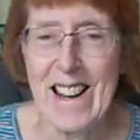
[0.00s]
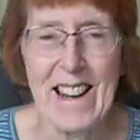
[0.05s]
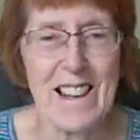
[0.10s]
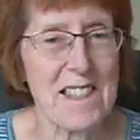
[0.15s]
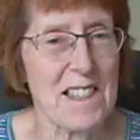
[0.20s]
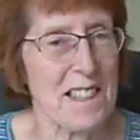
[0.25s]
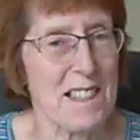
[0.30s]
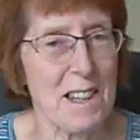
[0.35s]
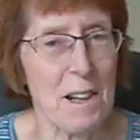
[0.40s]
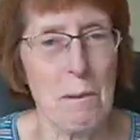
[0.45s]

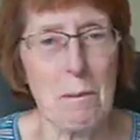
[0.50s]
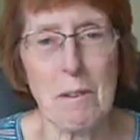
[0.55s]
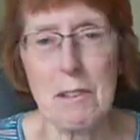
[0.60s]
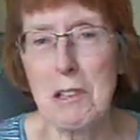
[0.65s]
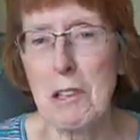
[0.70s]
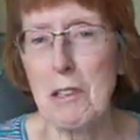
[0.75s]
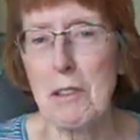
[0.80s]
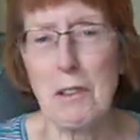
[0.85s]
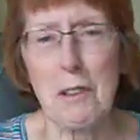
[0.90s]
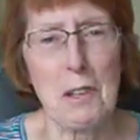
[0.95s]
I don't want
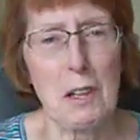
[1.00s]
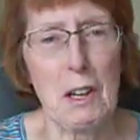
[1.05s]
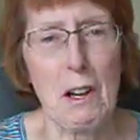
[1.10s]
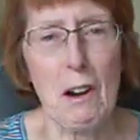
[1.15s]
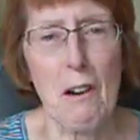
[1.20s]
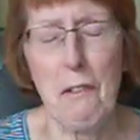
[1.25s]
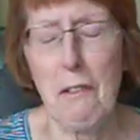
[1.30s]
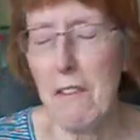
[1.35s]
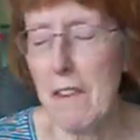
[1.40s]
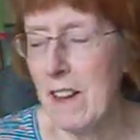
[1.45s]
another
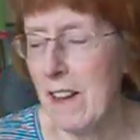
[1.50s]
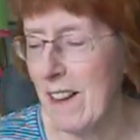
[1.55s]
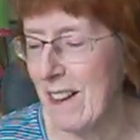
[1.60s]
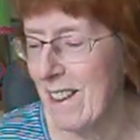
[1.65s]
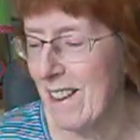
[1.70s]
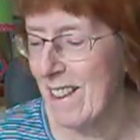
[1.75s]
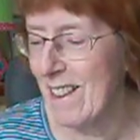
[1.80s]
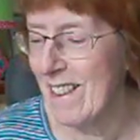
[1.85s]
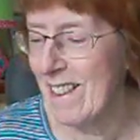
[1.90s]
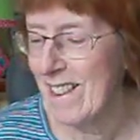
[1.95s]
coffee,
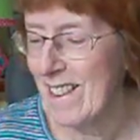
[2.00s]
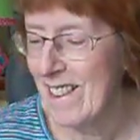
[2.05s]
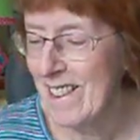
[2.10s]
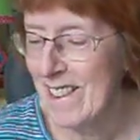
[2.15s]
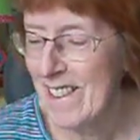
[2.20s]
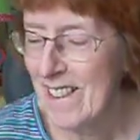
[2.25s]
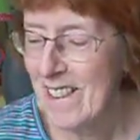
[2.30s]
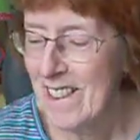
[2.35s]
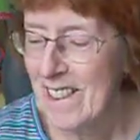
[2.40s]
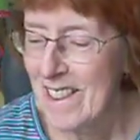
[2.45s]

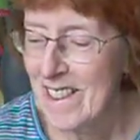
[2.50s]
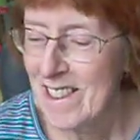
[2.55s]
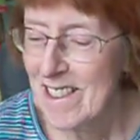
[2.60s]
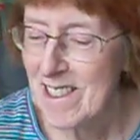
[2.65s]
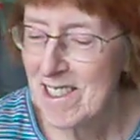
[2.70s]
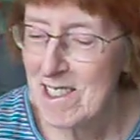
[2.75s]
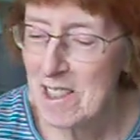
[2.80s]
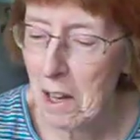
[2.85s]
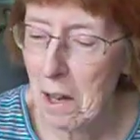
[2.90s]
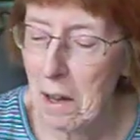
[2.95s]

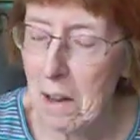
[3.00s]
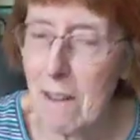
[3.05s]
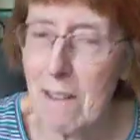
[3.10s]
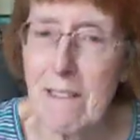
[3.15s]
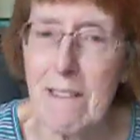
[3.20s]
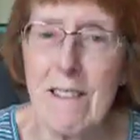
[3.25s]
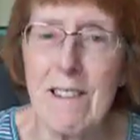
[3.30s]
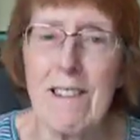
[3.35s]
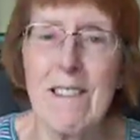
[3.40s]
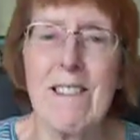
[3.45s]

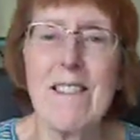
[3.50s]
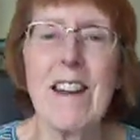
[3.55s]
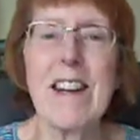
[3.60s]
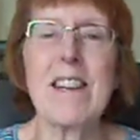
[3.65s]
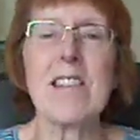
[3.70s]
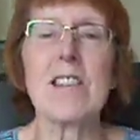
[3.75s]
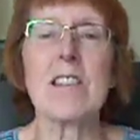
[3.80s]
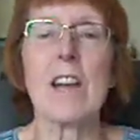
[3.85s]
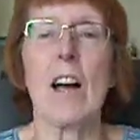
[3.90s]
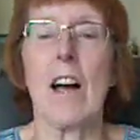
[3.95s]
so
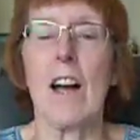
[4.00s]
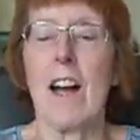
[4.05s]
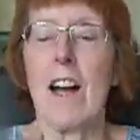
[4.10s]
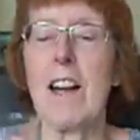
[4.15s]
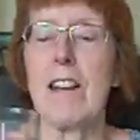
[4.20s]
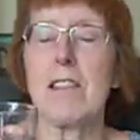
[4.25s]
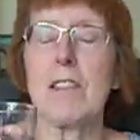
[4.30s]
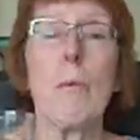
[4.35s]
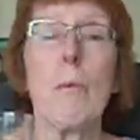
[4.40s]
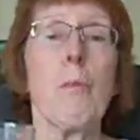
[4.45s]

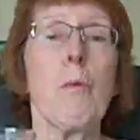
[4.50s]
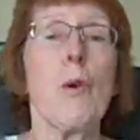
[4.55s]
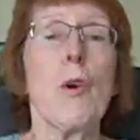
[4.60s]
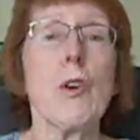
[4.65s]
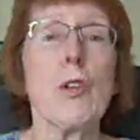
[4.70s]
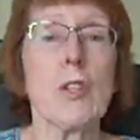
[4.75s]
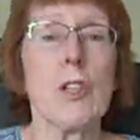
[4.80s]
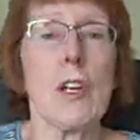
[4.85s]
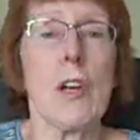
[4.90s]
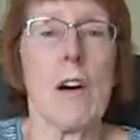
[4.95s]
it's a
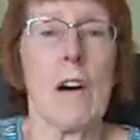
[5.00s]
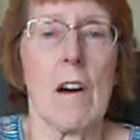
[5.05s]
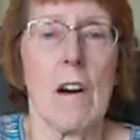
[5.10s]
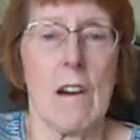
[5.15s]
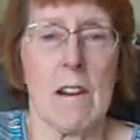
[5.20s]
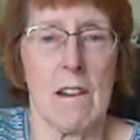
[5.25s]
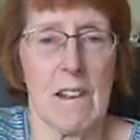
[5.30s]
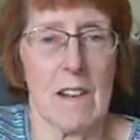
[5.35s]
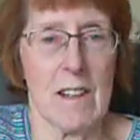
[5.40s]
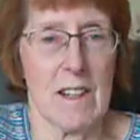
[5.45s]

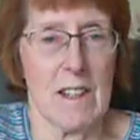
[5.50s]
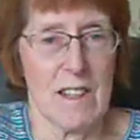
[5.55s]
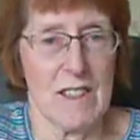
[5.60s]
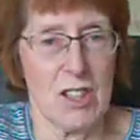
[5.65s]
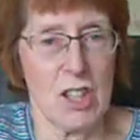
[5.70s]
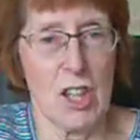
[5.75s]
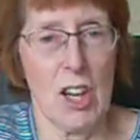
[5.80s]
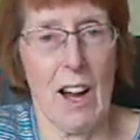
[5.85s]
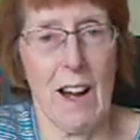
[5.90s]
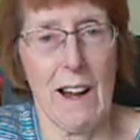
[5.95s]
water
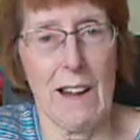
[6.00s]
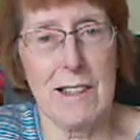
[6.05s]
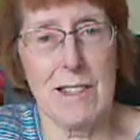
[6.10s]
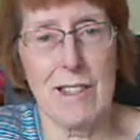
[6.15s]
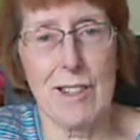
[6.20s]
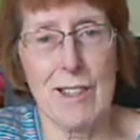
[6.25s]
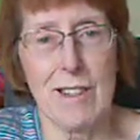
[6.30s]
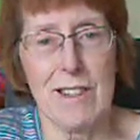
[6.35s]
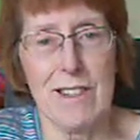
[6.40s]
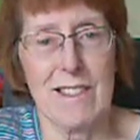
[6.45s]

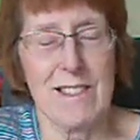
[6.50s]
chat.